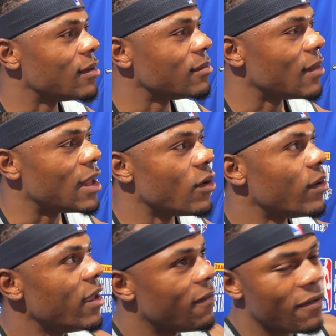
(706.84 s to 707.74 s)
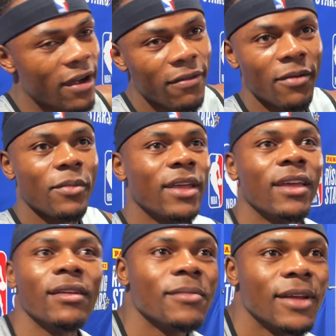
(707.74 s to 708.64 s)
I don't live far from
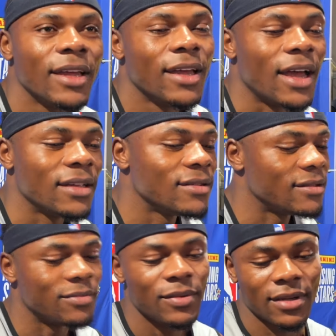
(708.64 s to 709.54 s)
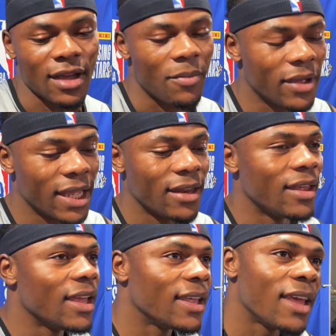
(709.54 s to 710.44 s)
here. I just be coming in
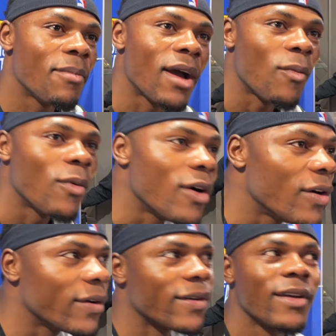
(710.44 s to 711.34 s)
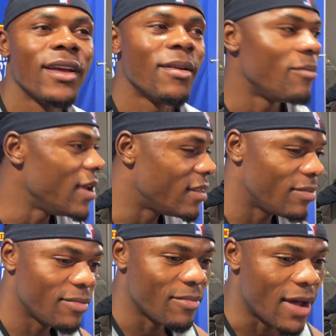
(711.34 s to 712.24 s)
here, get my work, meet
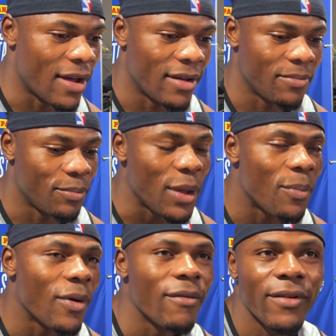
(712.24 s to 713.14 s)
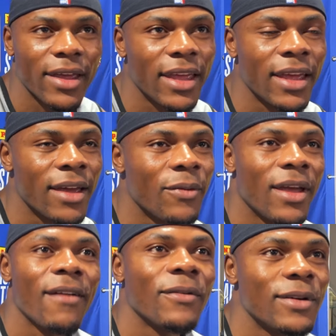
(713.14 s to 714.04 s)
my people over here. We
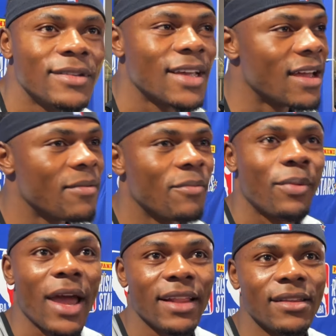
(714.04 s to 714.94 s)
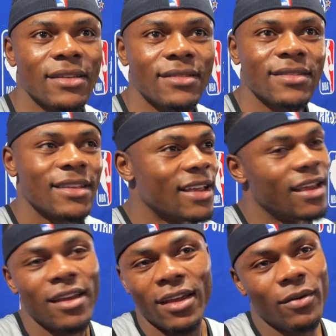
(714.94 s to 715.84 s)
have good time, practice.
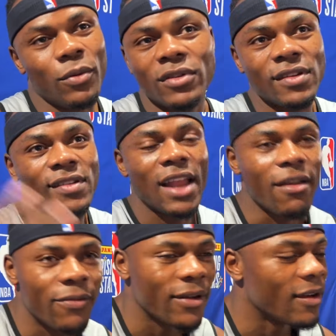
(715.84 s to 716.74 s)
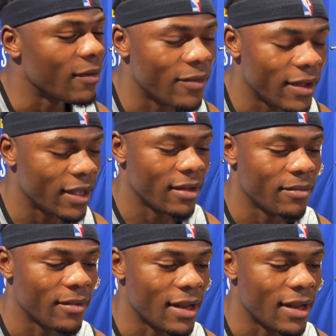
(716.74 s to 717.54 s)
We just laughing over here.